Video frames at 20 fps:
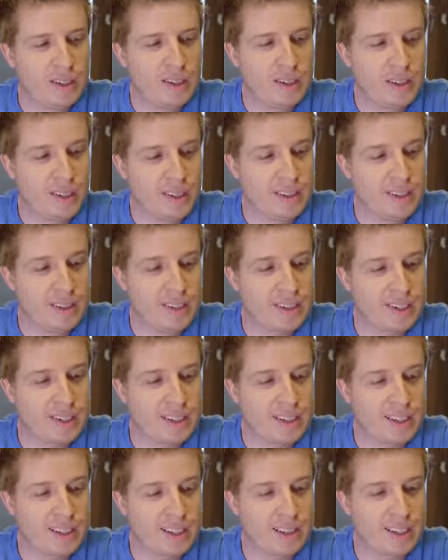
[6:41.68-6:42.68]
And
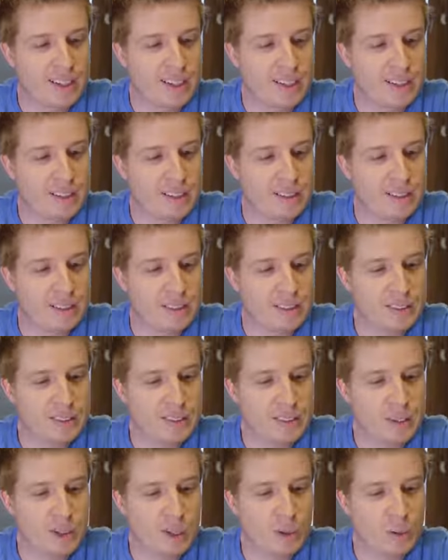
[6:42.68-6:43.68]

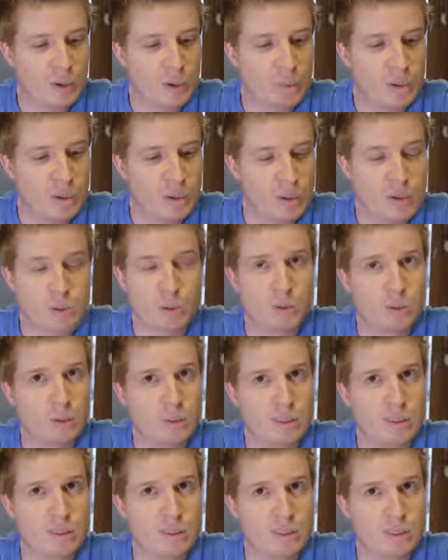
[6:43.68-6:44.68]
the dark web goes,
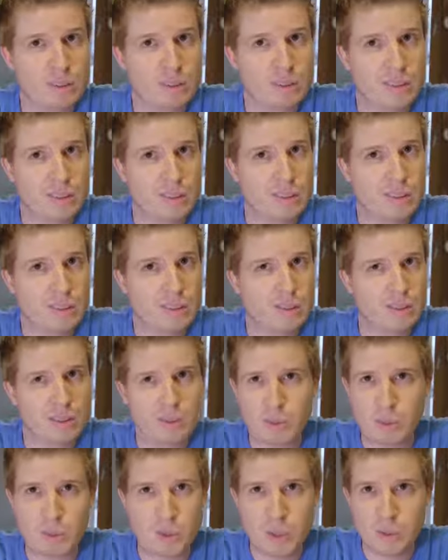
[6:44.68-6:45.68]

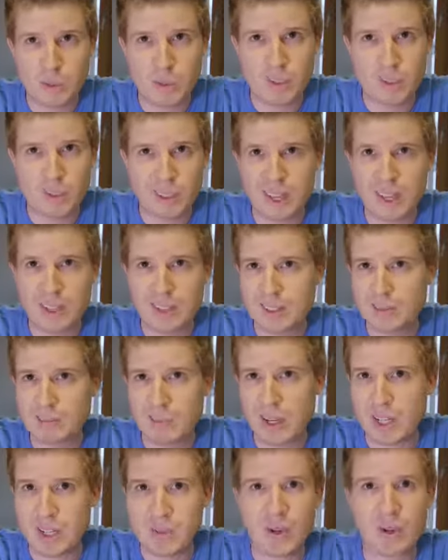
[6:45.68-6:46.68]
what do you mean get
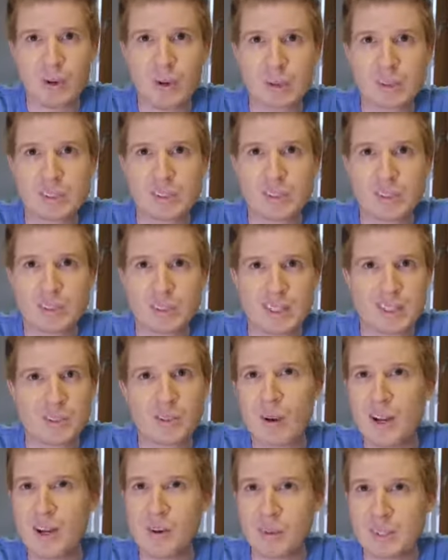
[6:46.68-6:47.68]
page about horses? That's
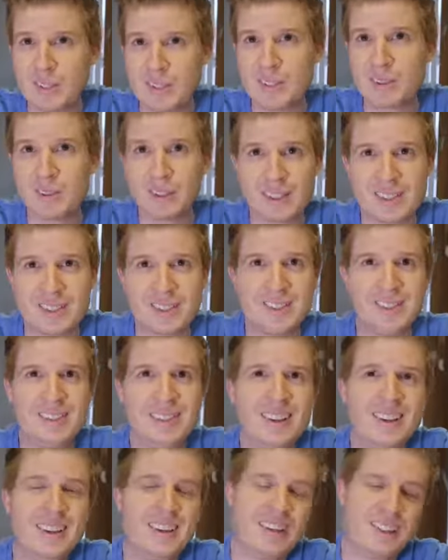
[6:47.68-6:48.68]
not how we do things here.
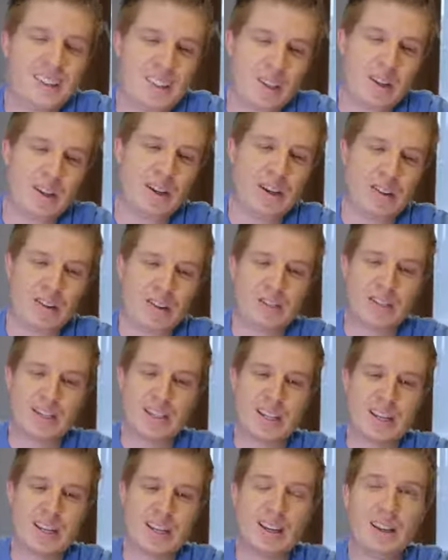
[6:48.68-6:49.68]
So you kind of have to
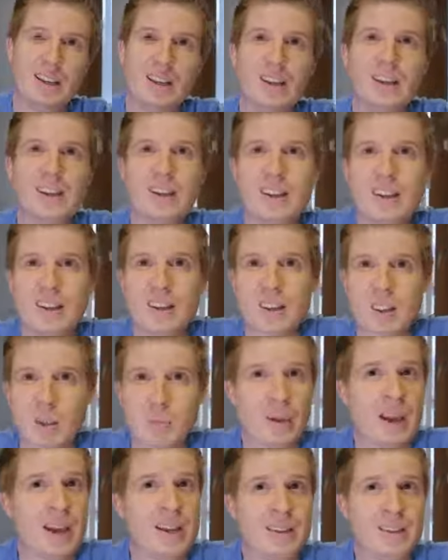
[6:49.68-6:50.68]
say, the
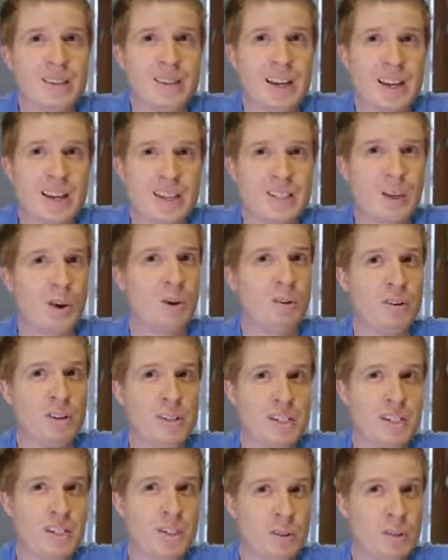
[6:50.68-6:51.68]
panda has
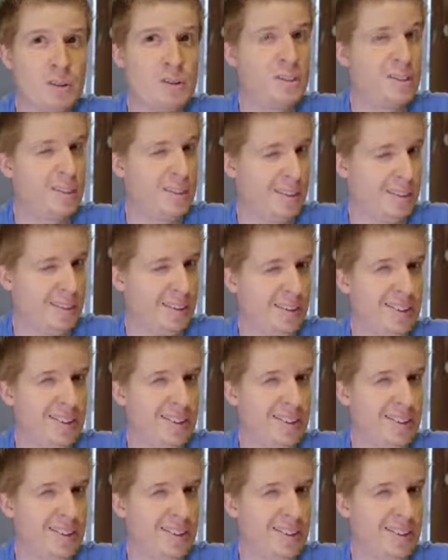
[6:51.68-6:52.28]
orange shoes.